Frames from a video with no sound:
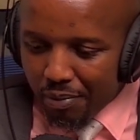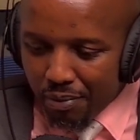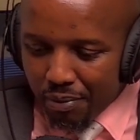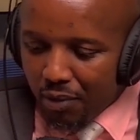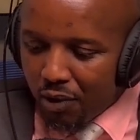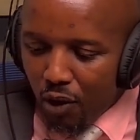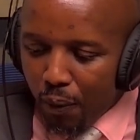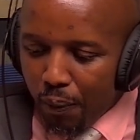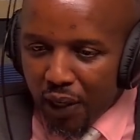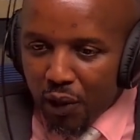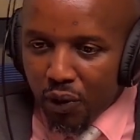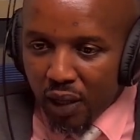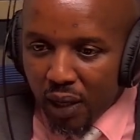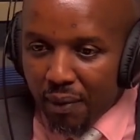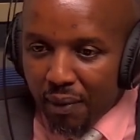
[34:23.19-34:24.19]
Complain
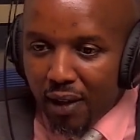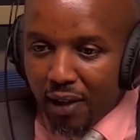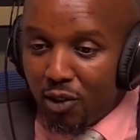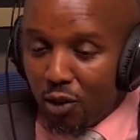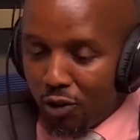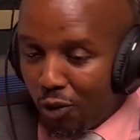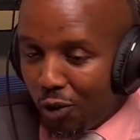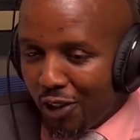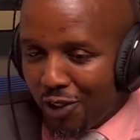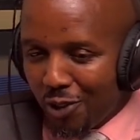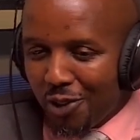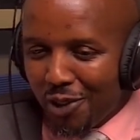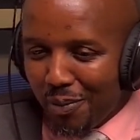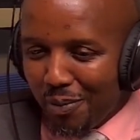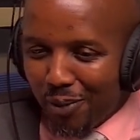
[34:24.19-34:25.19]
with them. It's not okay. It's not
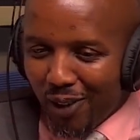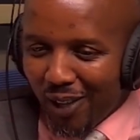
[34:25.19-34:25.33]
simple.